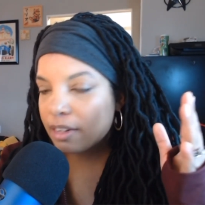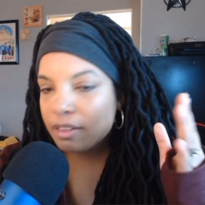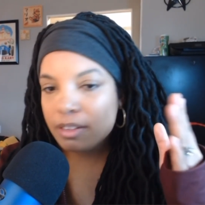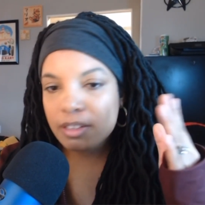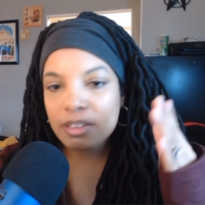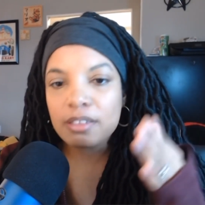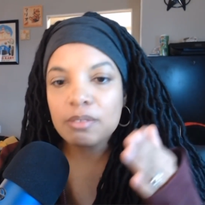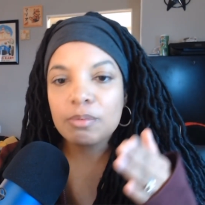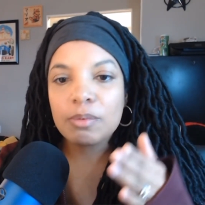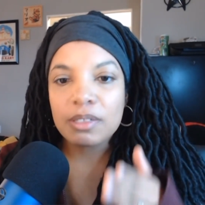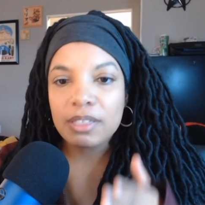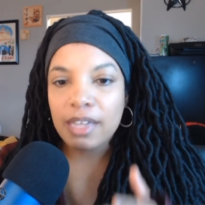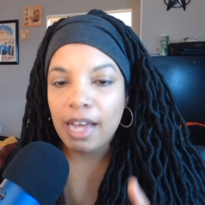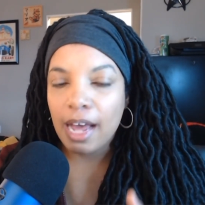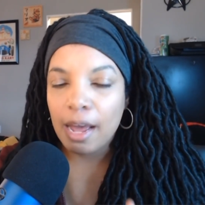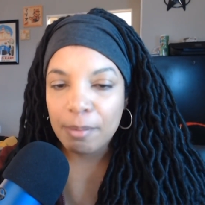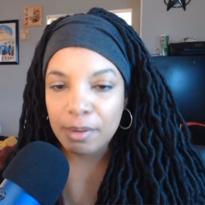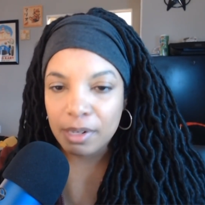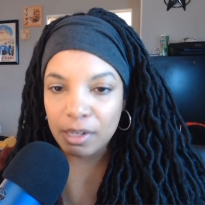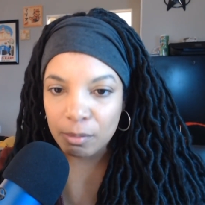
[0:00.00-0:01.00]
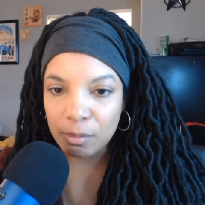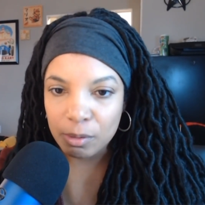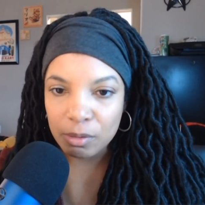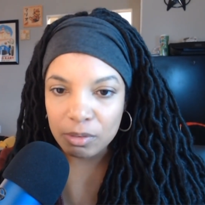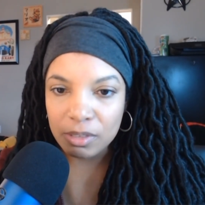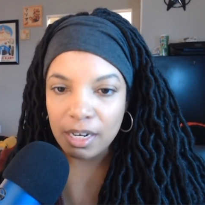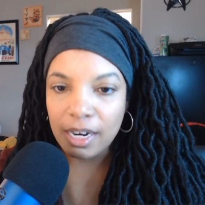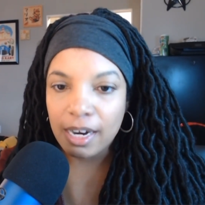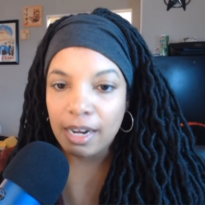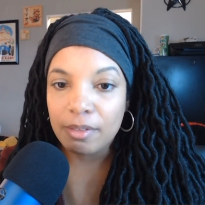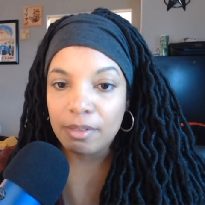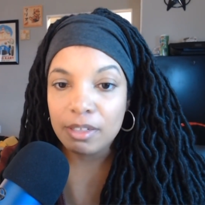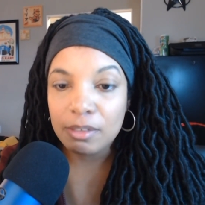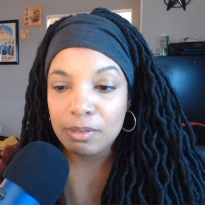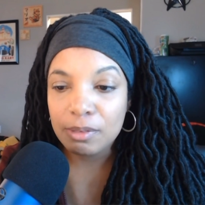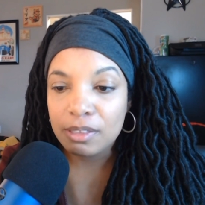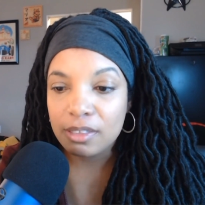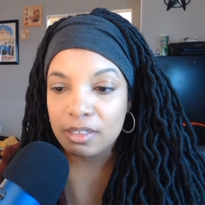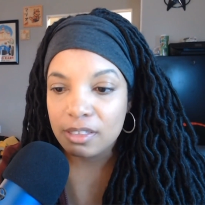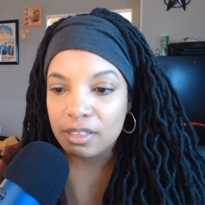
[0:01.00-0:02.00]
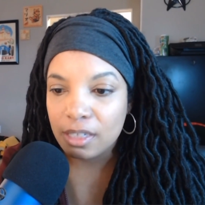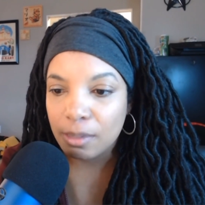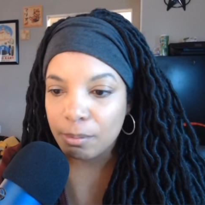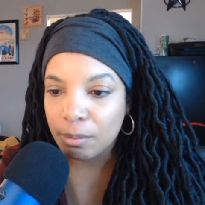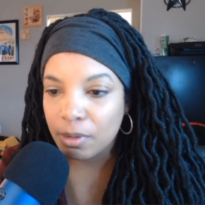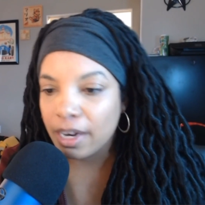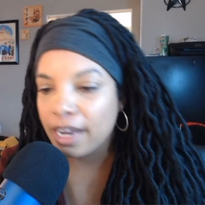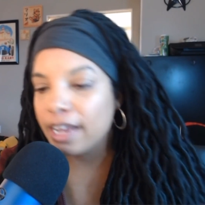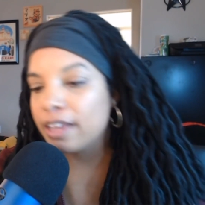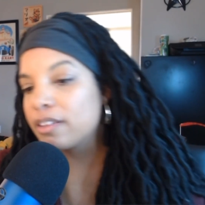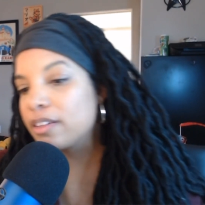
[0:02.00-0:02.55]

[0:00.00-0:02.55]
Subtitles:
This is what's happening in real time. This was December 8th.